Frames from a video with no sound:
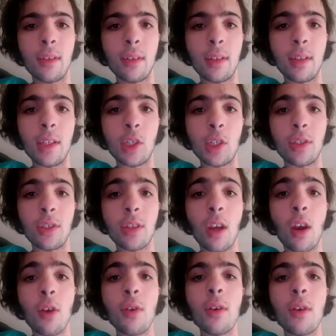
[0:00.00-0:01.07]
conditions.
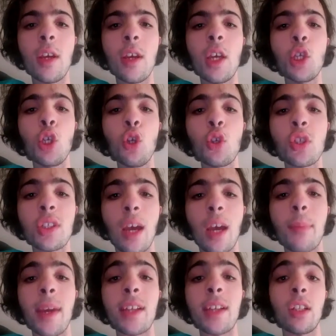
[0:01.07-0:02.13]
So you
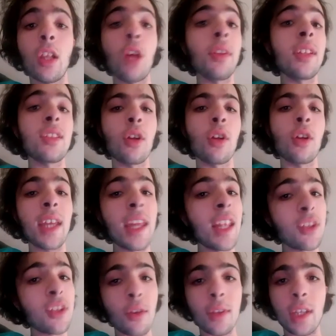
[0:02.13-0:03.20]
scumbags, along there's not there.
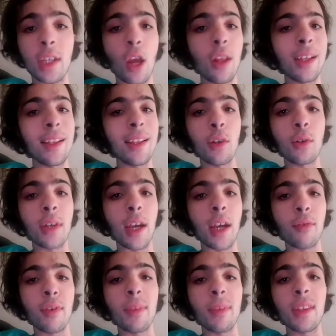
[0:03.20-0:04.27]
That's not the only illegal
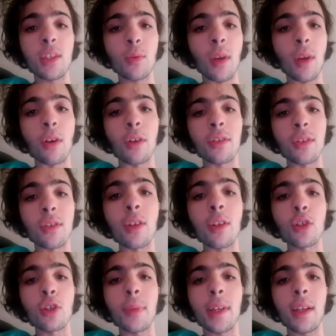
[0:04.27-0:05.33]
gathering, but this one got to
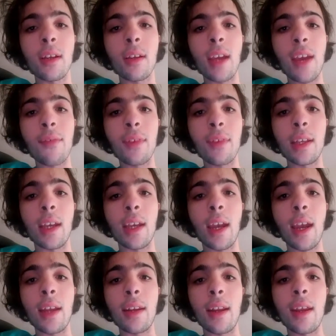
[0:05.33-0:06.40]
social media heavily,
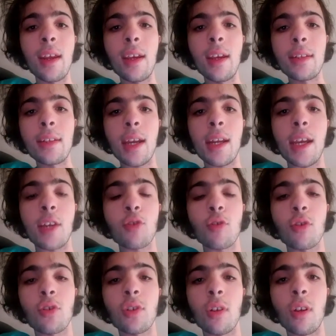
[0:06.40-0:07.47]
and Dan
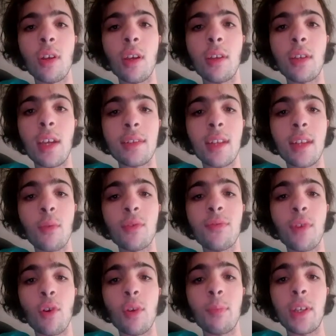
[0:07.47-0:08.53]
Andrews yesterday was
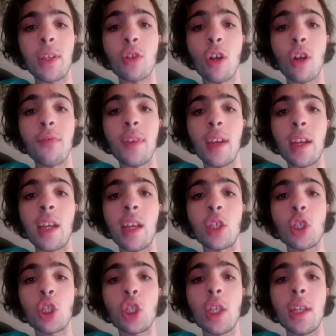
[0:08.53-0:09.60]
very pissed off and
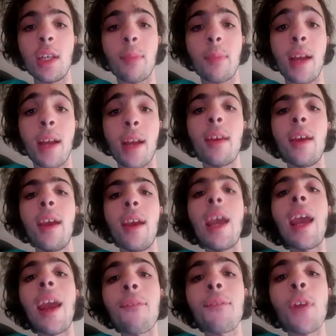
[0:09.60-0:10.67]
shitty about it.
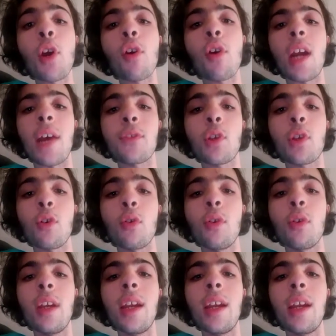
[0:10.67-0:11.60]
And fair enough too.